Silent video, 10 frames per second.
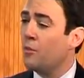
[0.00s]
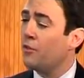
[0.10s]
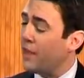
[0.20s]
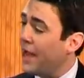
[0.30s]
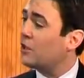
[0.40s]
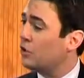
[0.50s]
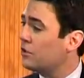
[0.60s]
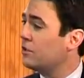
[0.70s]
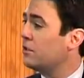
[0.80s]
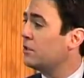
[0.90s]
But that
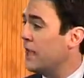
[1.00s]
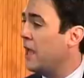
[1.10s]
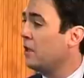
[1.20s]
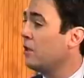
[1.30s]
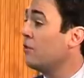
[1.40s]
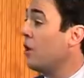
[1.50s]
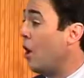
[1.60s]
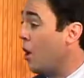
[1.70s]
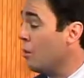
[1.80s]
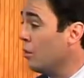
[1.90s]
doesn't tell the
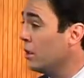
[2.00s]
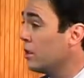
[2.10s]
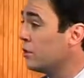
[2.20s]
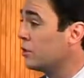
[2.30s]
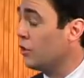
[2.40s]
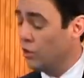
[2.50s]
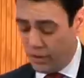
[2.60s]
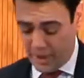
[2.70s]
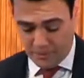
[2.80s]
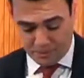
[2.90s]
whole
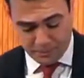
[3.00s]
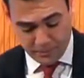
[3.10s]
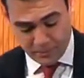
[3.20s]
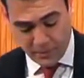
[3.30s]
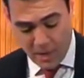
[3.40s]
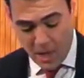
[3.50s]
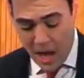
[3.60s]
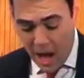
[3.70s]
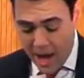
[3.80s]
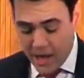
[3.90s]
story.
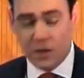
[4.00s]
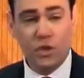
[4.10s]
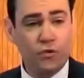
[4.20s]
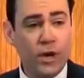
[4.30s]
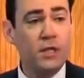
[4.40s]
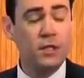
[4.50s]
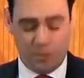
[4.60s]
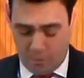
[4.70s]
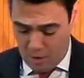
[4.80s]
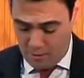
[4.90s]
I can trace
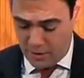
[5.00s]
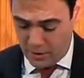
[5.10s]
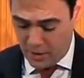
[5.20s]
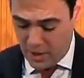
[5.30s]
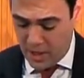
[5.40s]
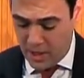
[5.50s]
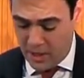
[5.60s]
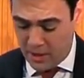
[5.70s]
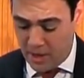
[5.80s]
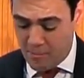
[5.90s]
the moment
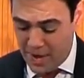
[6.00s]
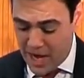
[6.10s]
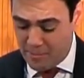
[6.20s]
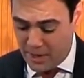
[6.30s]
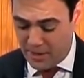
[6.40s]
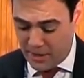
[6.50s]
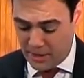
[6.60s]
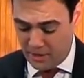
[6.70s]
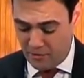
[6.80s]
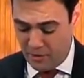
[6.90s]
that made me
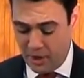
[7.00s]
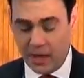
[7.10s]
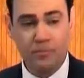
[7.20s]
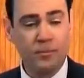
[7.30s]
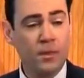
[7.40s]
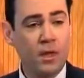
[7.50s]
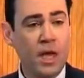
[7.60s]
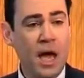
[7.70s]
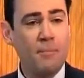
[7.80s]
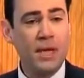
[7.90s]
think differently
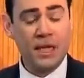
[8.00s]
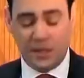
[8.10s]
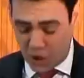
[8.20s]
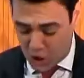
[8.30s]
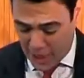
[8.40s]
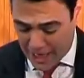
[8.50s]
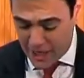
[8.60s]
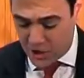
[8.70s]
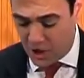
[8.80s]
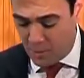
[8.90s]
and begin to
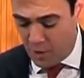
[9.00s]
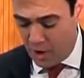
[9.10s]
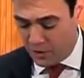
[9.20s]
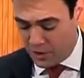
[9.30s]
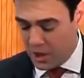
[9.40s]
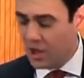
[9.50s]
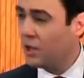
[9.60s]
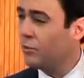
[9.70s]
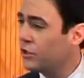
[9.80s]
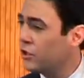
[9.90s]
challenge an approach
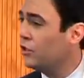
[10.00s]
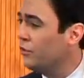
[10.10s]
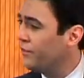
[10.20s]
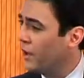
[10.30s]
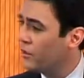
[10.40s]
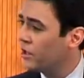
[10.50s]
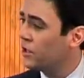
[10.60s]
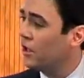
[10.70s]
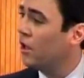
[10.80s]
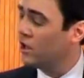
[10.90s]
that was too
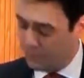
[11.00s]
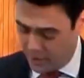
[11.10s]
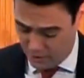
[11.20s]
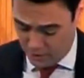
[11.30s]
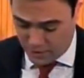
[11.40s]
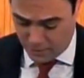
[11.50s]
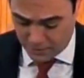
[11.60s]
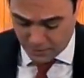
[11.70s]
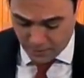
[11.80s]
focused on hospitals.